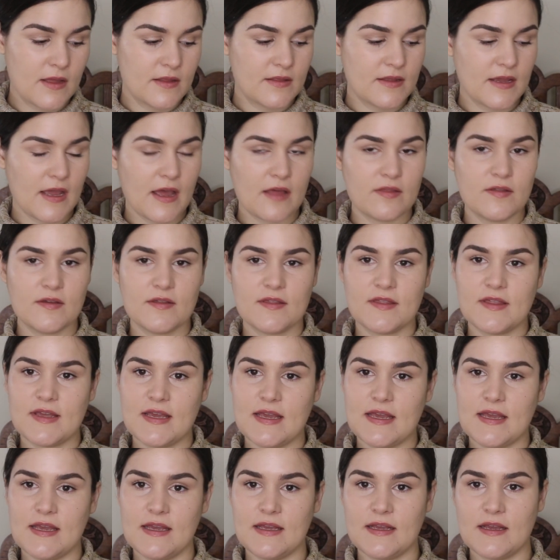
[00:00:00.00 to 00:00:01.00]
The other
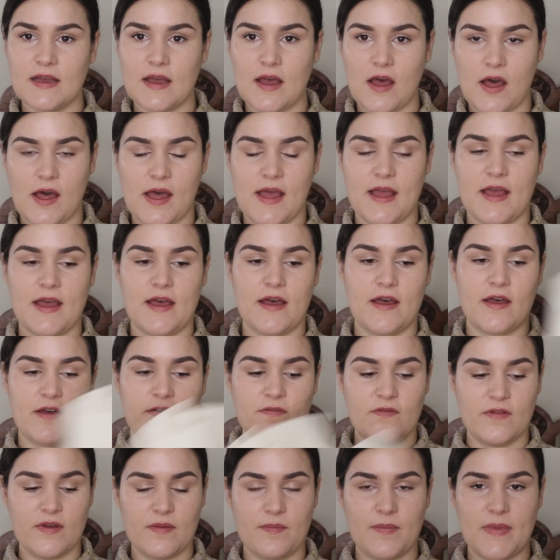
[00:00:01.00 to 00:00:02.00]
thing I
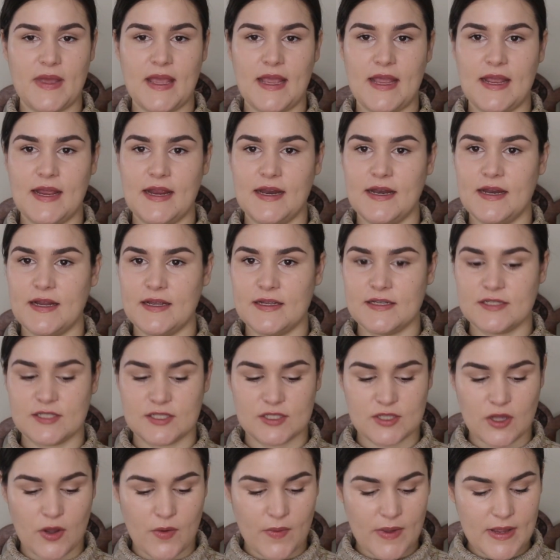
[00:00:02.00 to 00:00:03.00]
have been
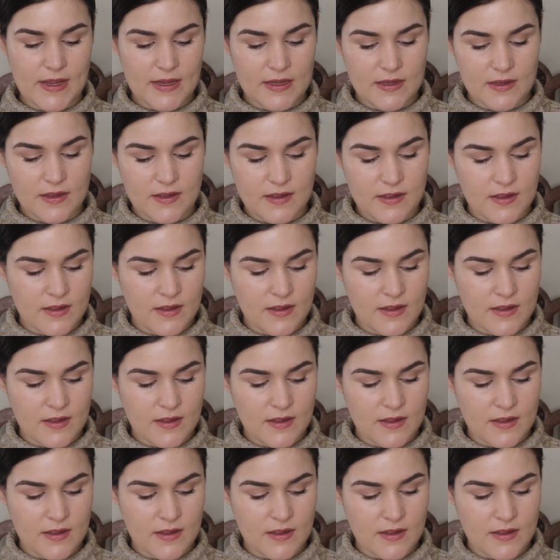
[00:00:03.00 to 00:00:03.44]
sewing